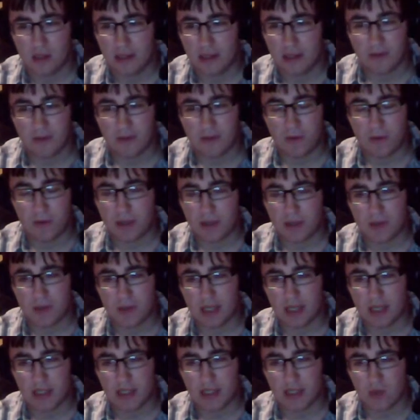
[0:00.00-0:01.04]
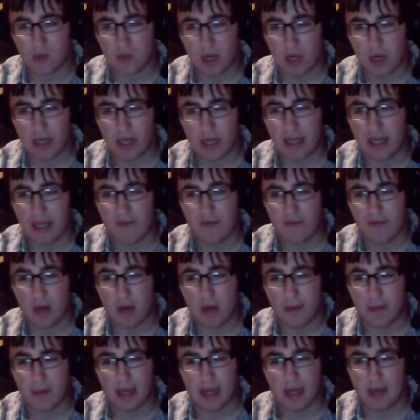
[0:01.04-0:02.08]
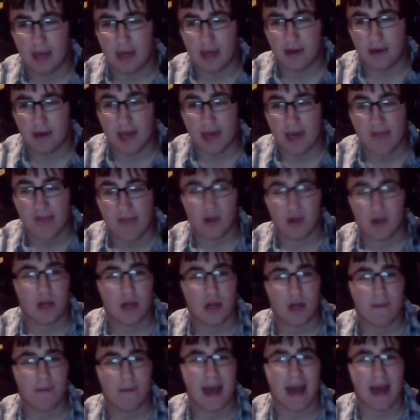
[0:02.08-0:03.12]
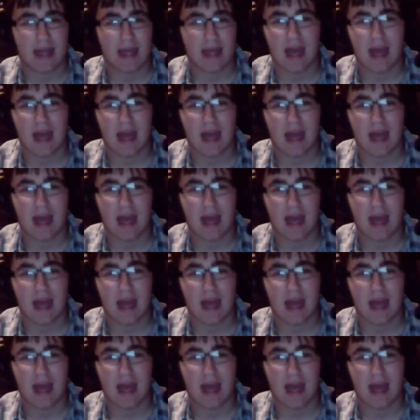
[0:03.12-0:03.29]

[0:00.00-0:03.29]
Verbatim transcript: there were points where I just wanted to give up and never come back,